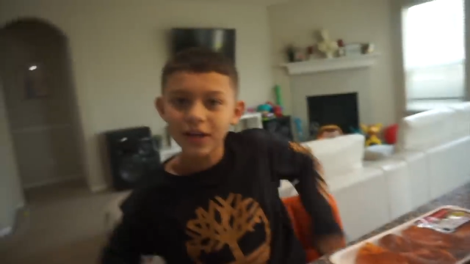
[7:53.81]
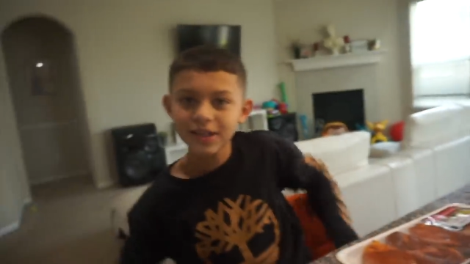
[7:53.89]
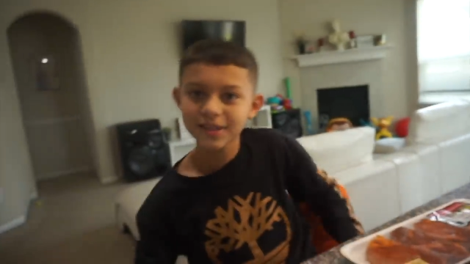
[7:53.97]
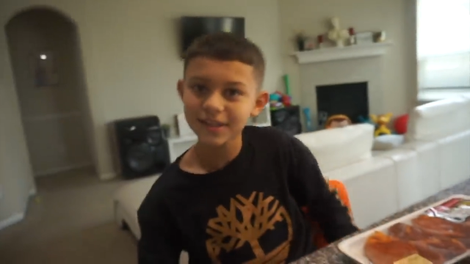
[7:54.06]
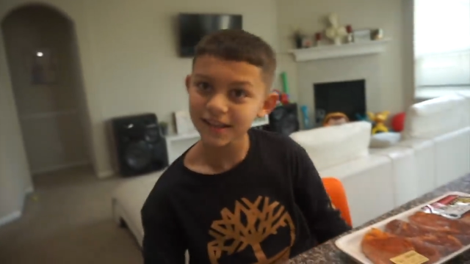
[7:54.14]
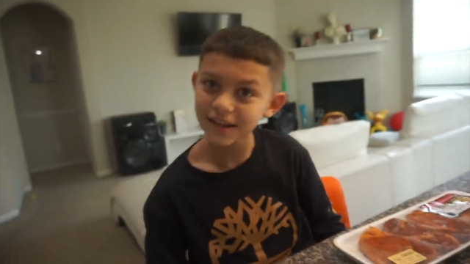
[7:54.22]

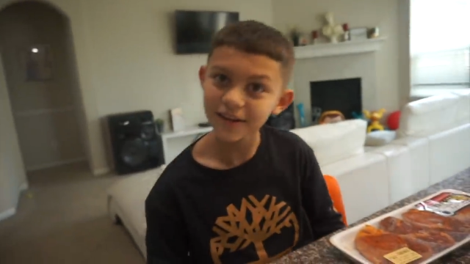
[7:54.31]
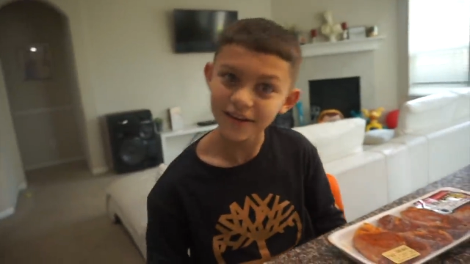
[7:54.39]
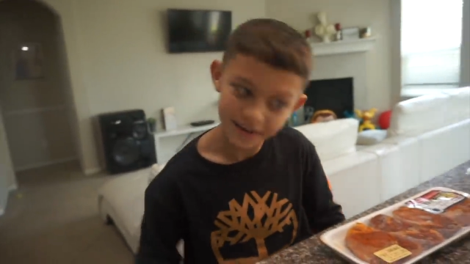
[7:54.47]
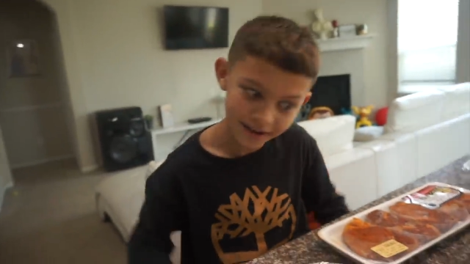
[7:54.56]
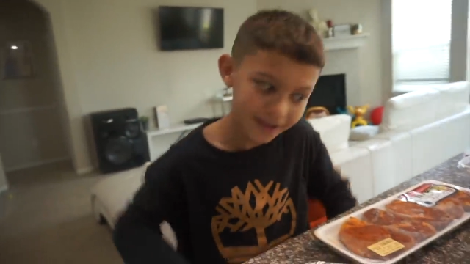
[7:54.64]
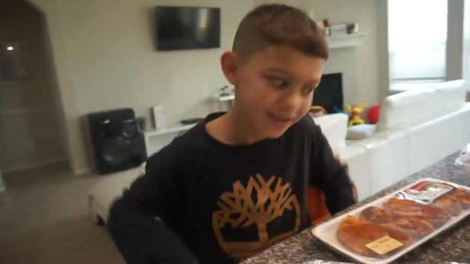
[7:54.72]
gets in there.
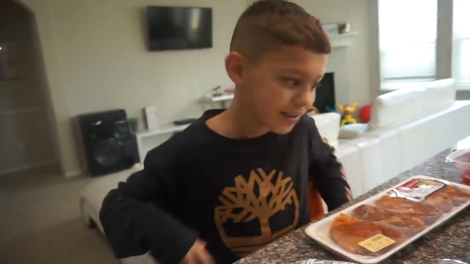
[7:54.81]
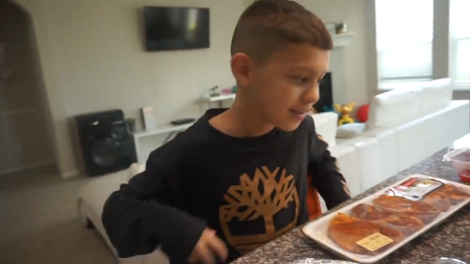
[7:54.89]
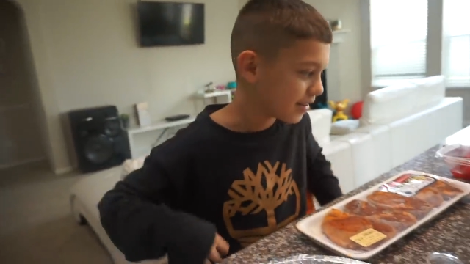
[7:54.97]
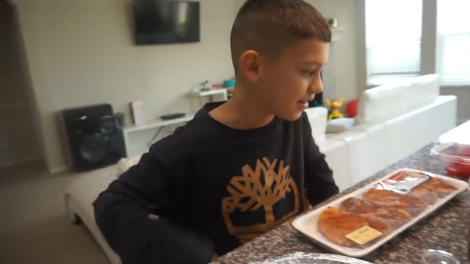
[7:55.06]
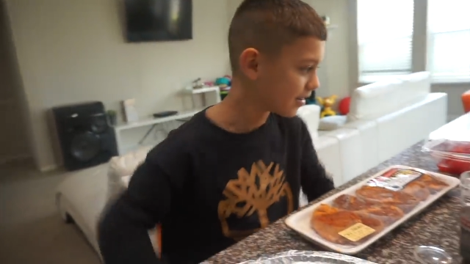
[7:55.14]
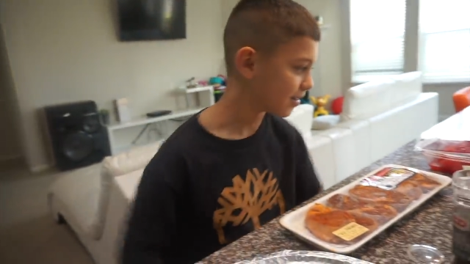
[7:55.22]
Huh?
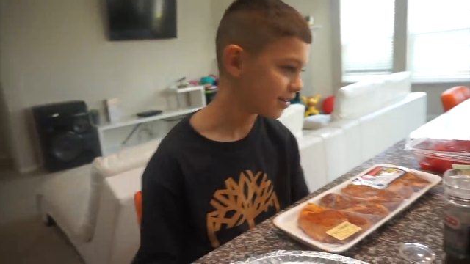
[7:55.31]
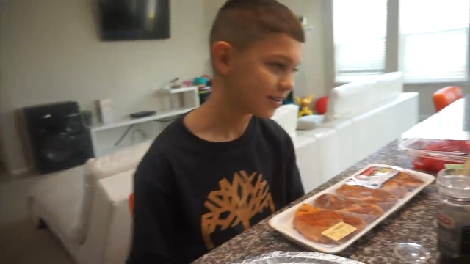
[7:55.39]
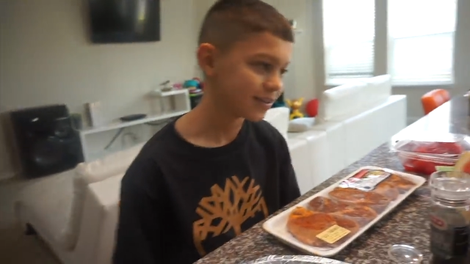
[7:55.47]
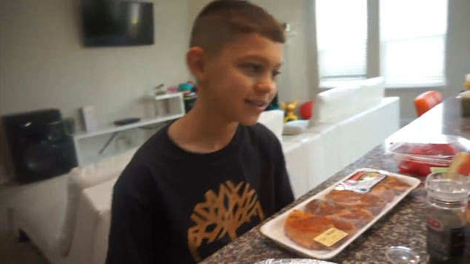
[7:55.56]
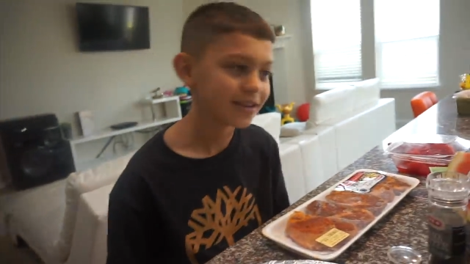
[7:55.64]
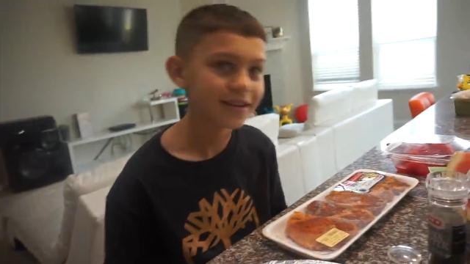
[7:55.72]
Yeah.
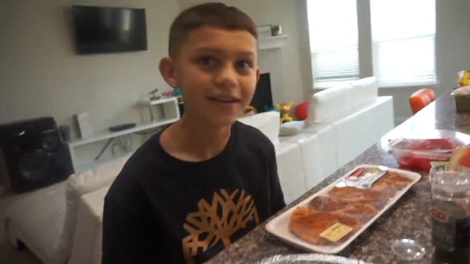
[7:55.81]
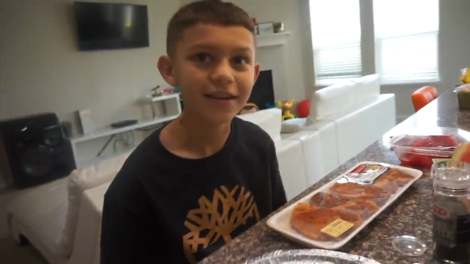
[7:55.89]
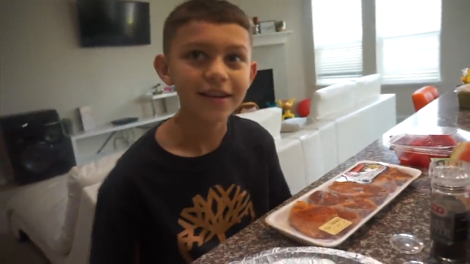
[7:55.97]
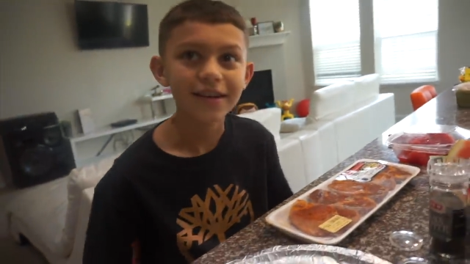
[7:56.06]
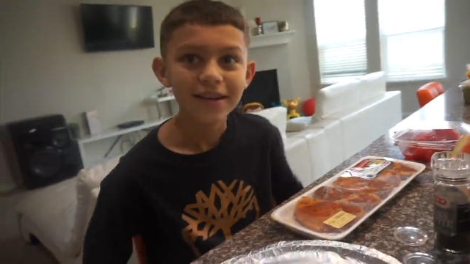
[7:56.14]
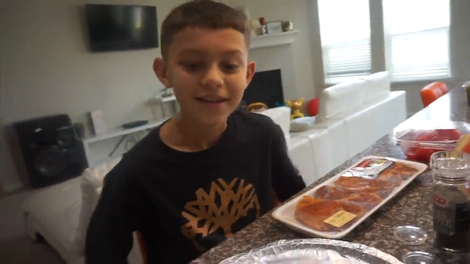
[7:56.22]
Chef
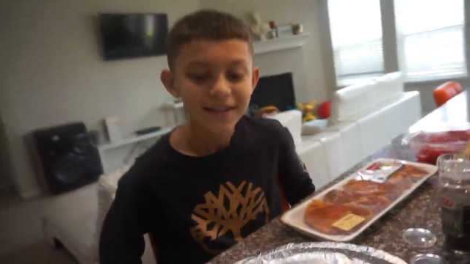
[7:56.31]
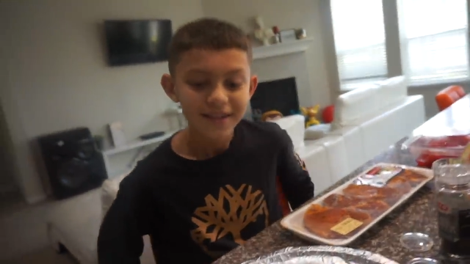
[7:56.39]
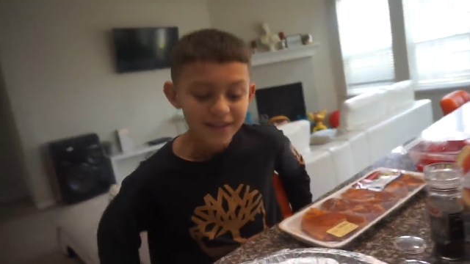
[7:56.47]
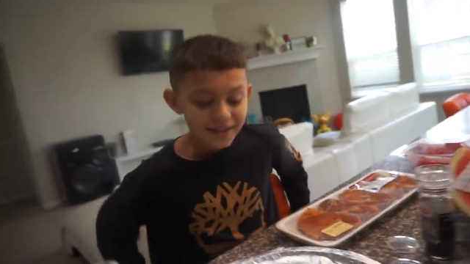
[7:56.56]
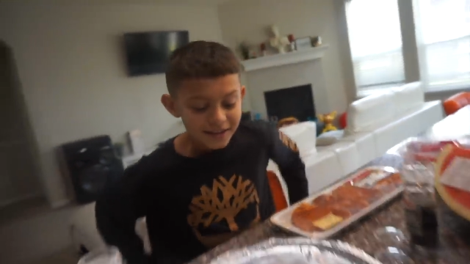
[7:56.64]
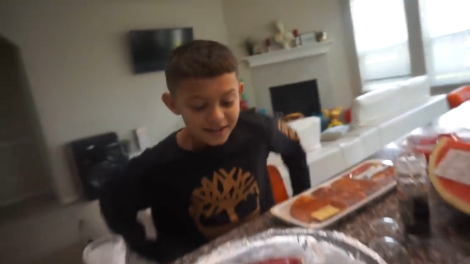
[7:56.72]
Kingston in the
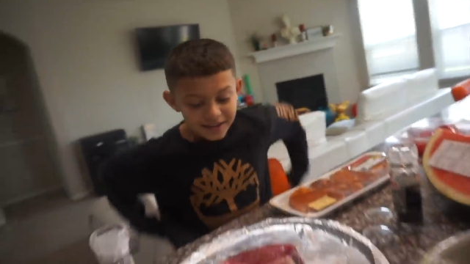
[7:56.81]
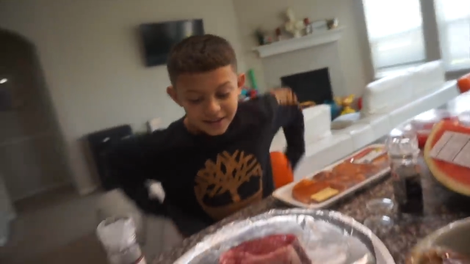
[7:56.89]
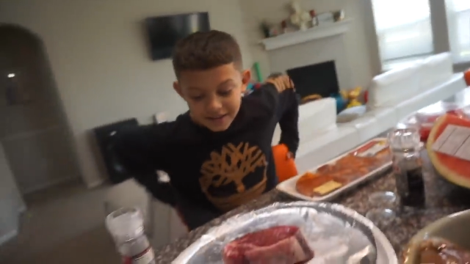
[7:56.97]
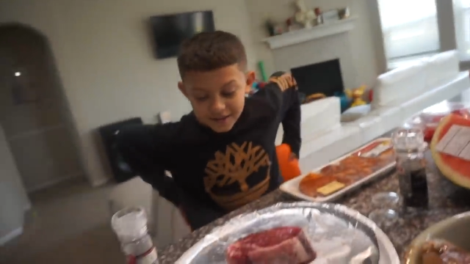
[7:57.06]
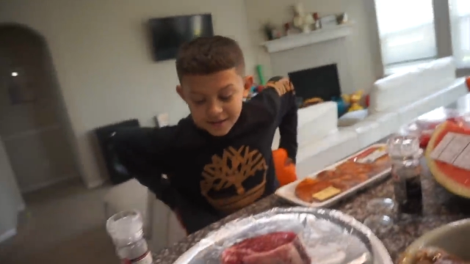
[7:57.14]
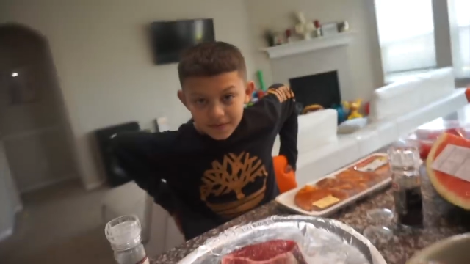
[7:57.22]
building.
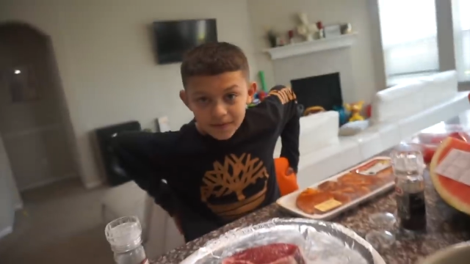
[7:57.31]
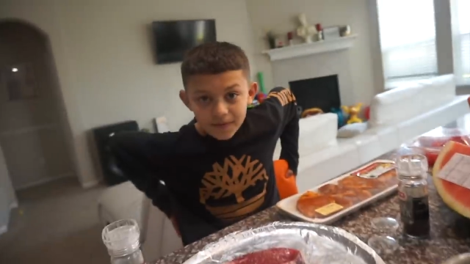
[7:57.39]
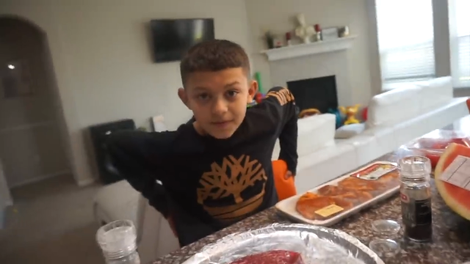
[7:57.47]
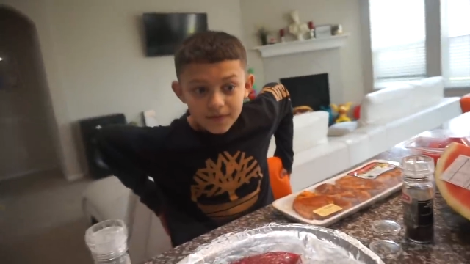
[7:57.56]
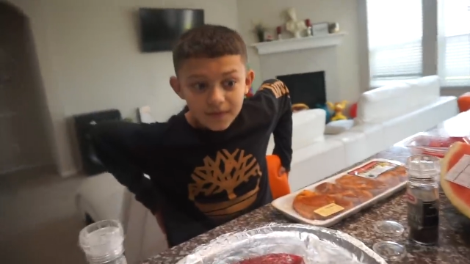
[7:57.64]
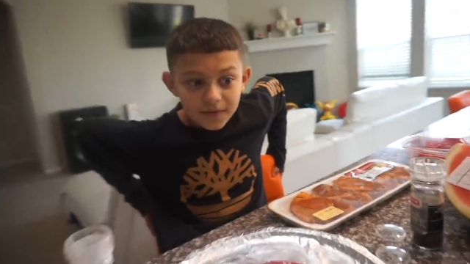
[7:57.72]
All right, let's go
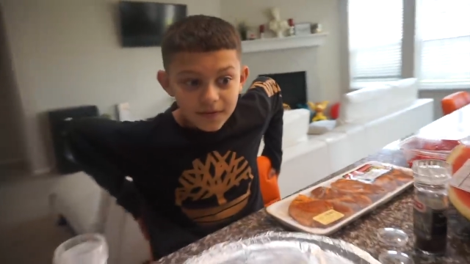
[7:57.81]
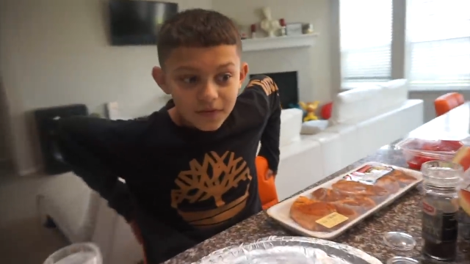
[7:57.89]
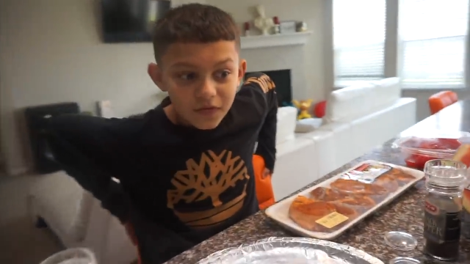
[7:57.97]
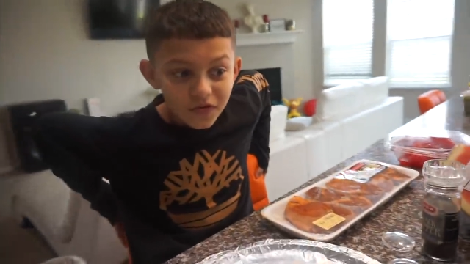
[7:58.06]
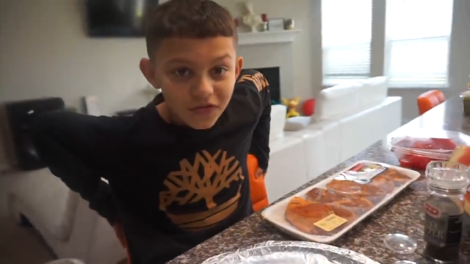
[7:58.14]
see if our fire's